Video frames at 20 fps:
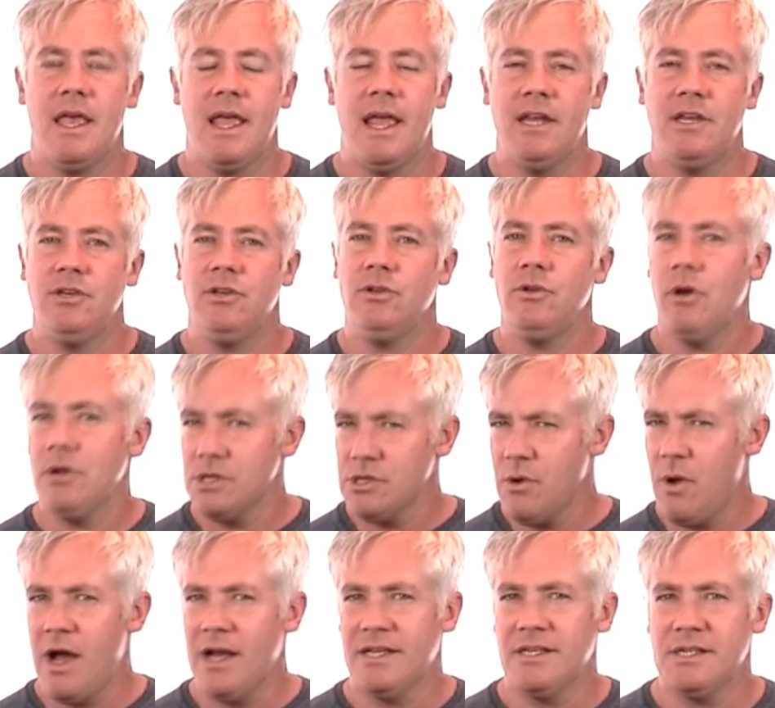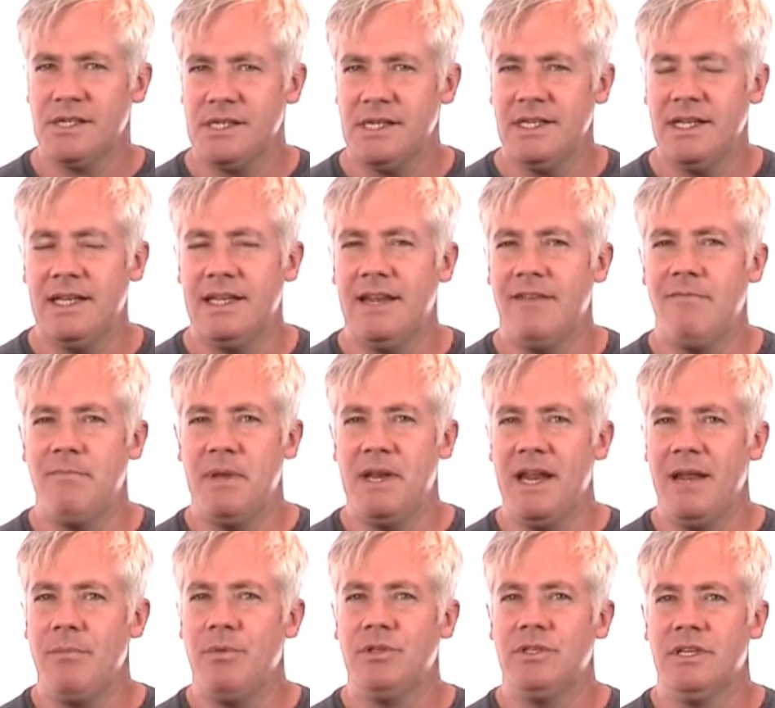And you also ought to see that they've been
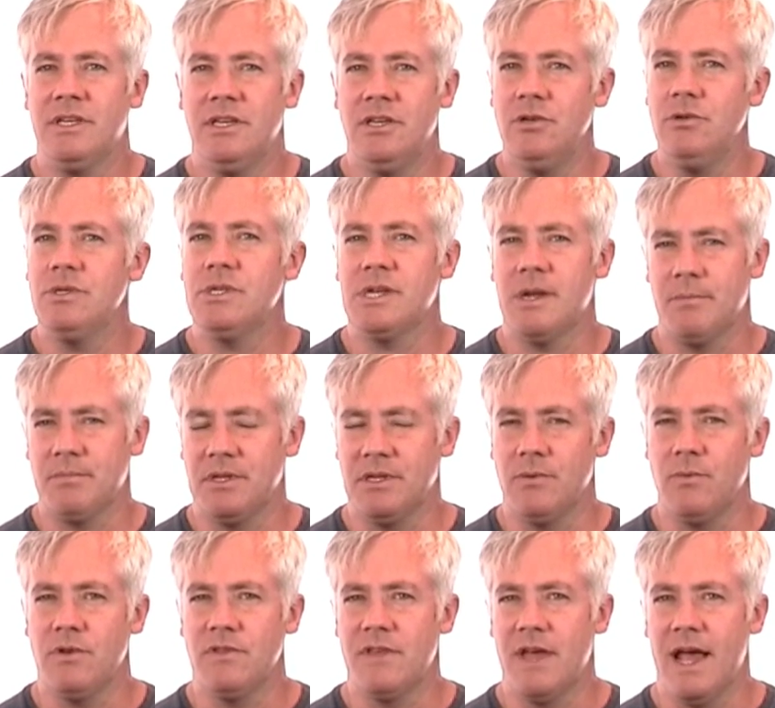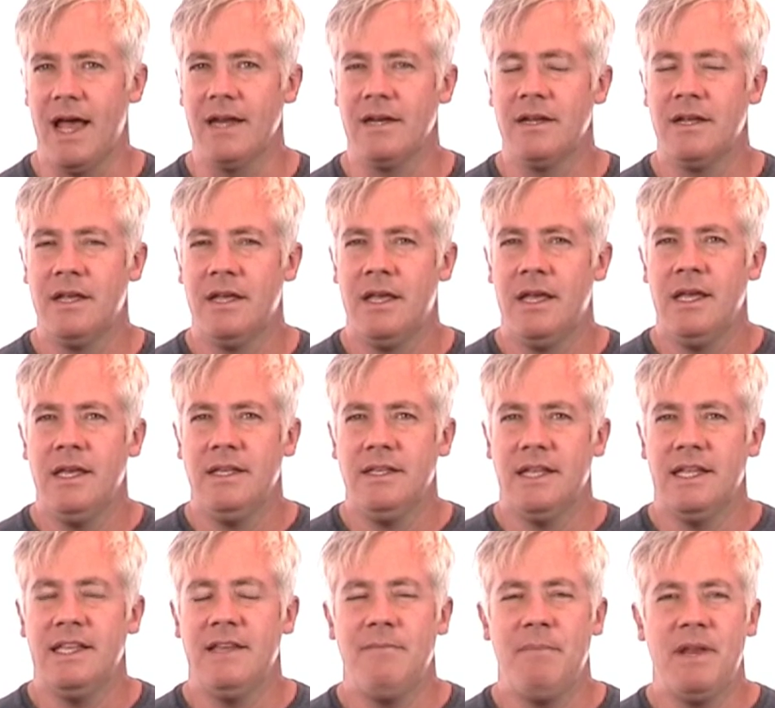able to do something with that
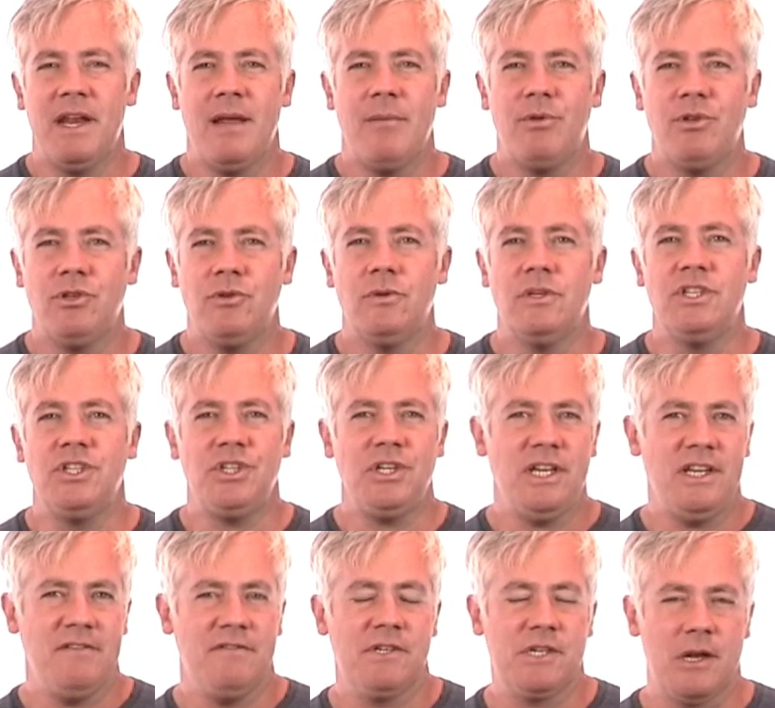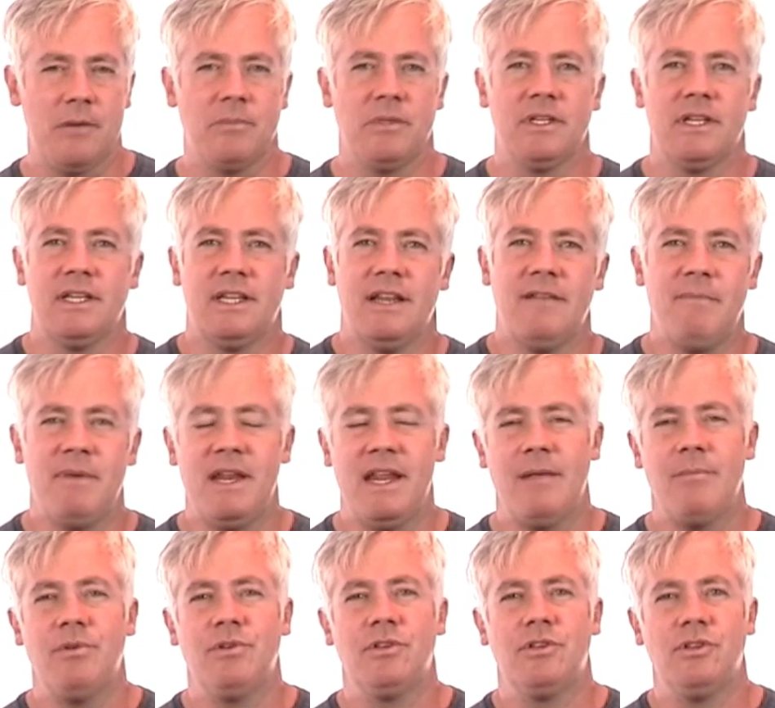they've been able to achieve something, that they've been
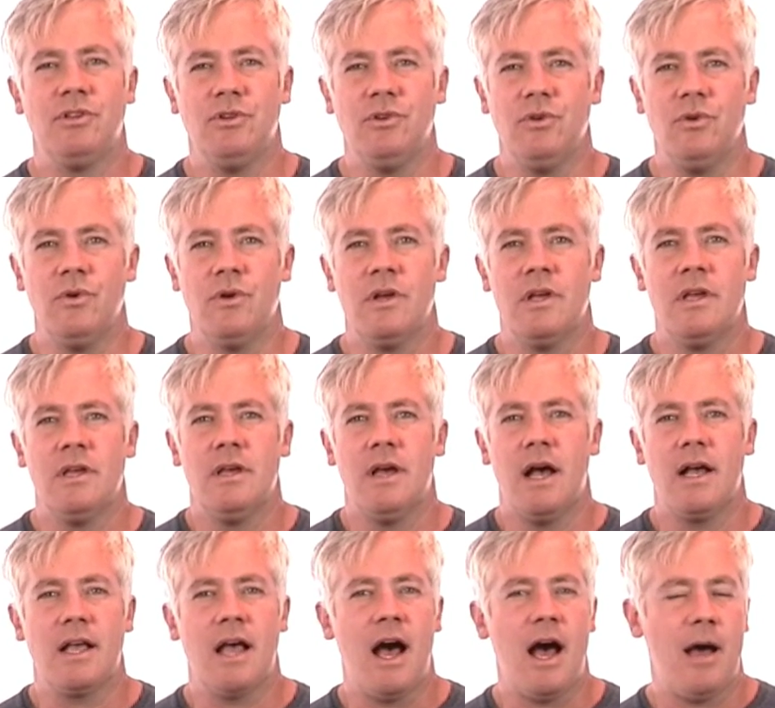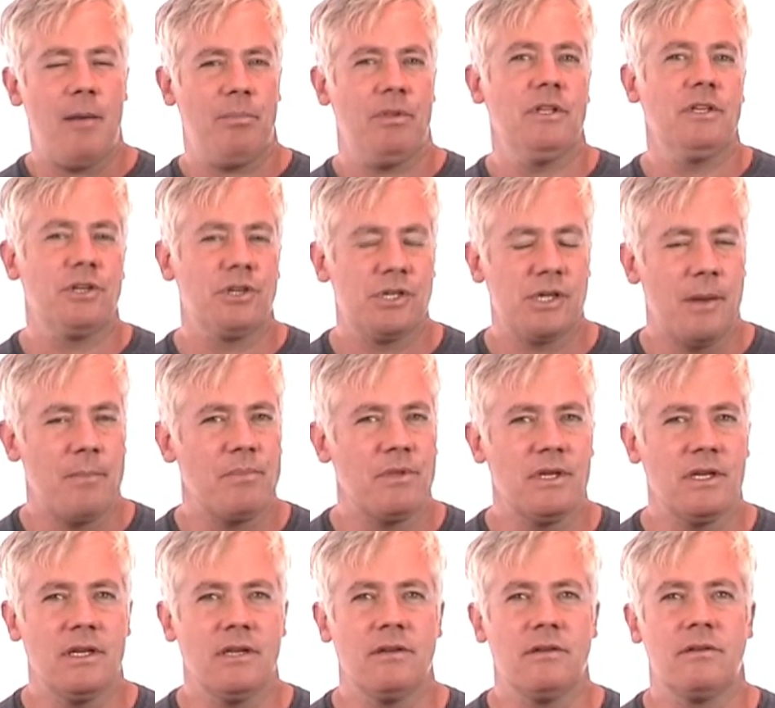able to accomplish
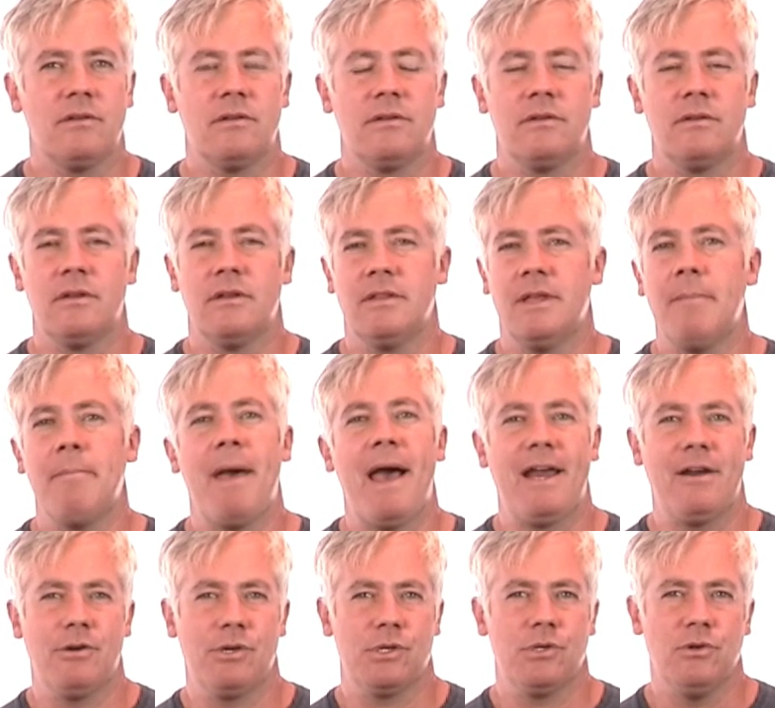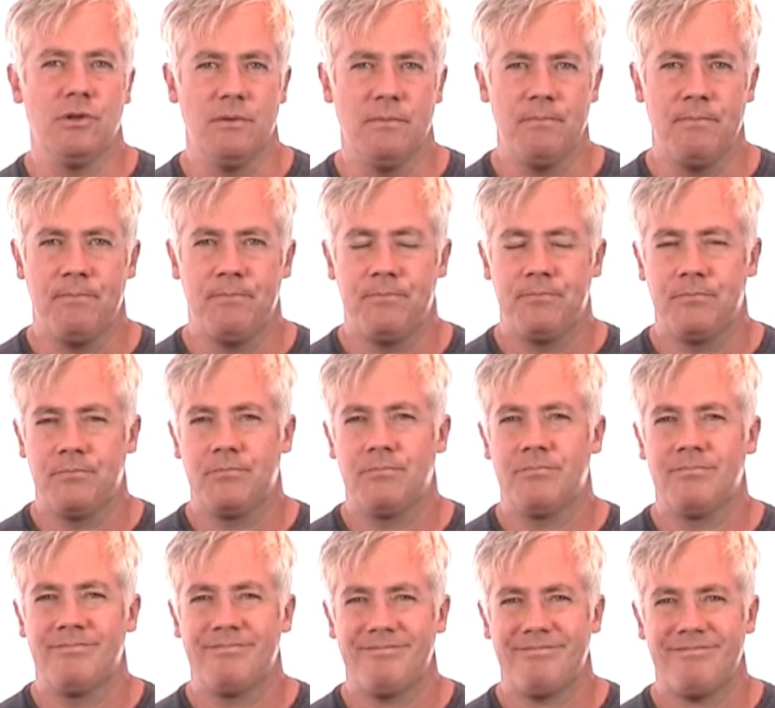something that matters to them.
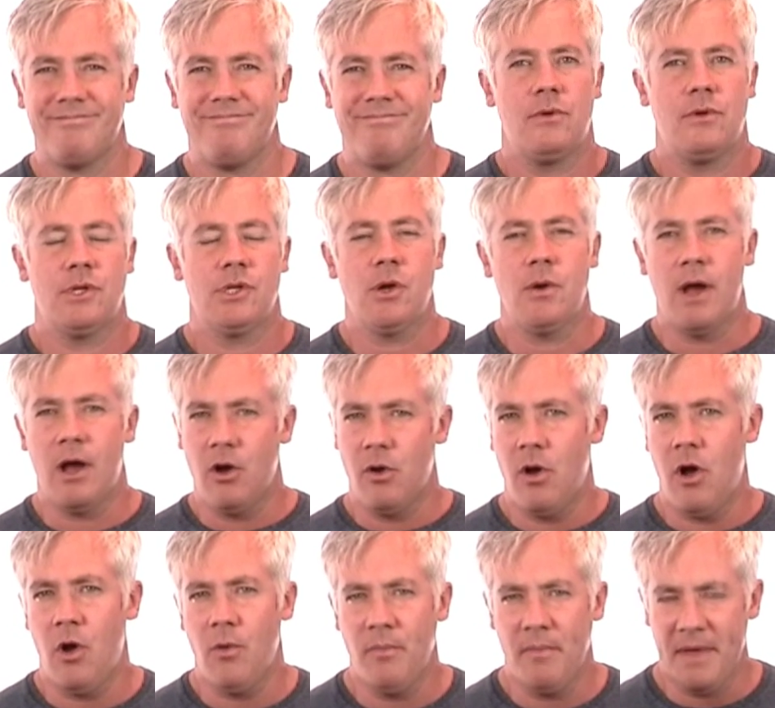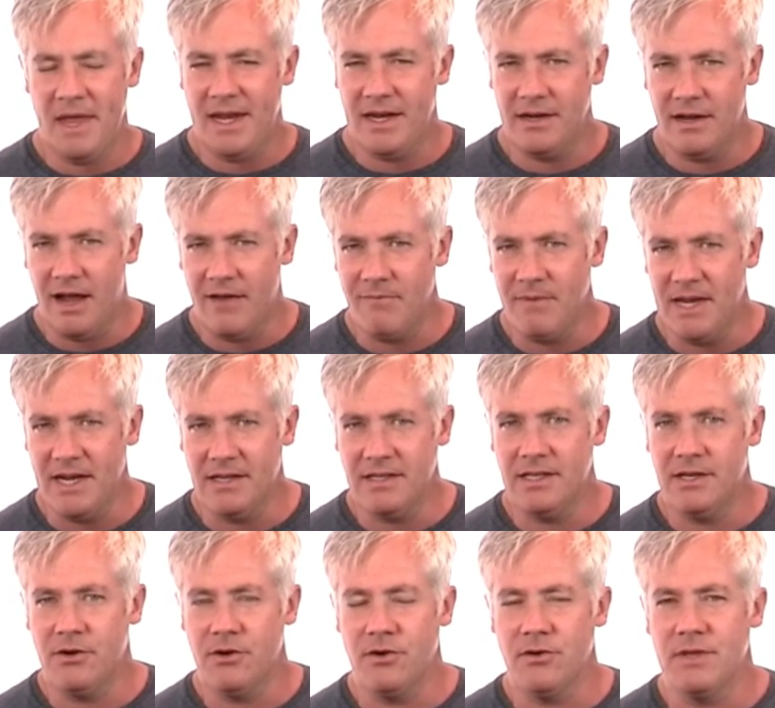So I hope I've made it
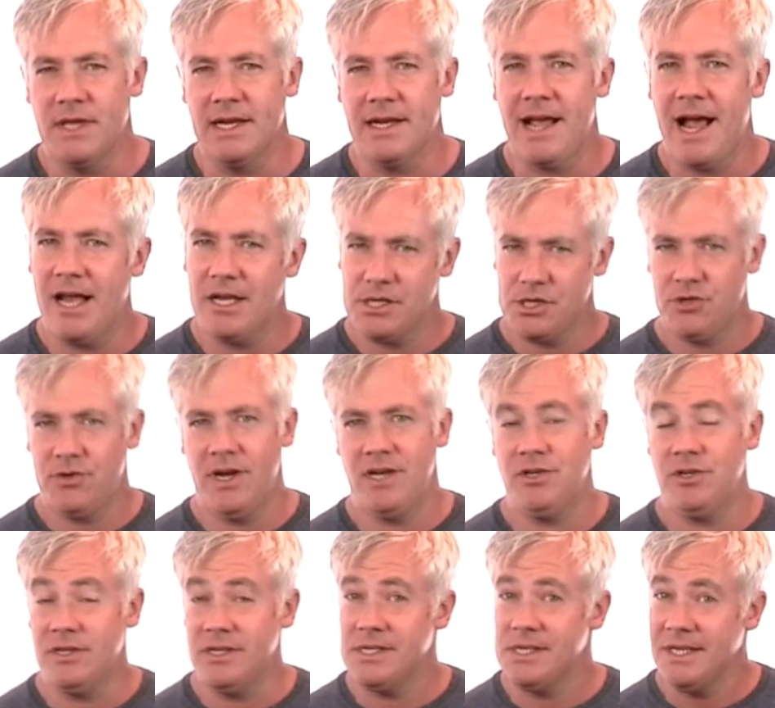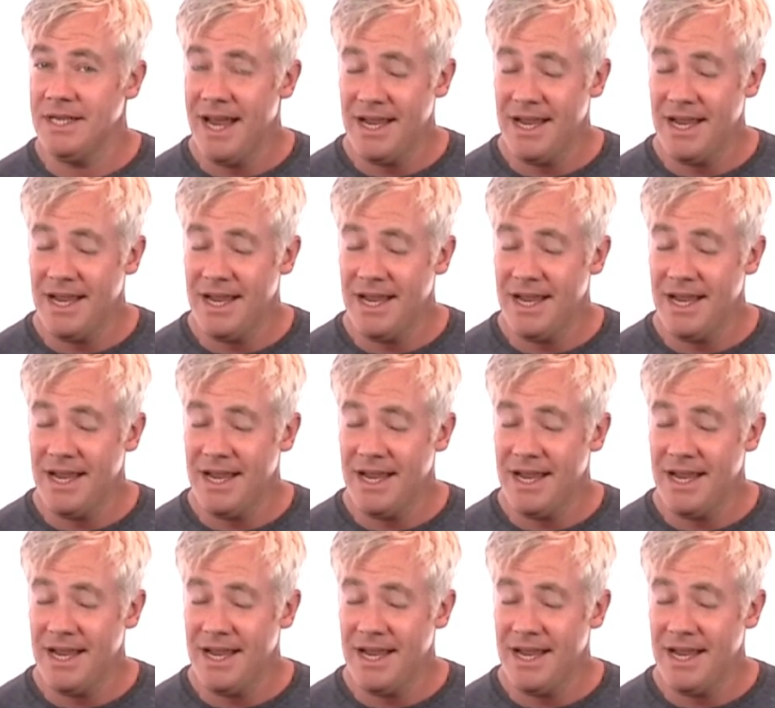clear here that concentration is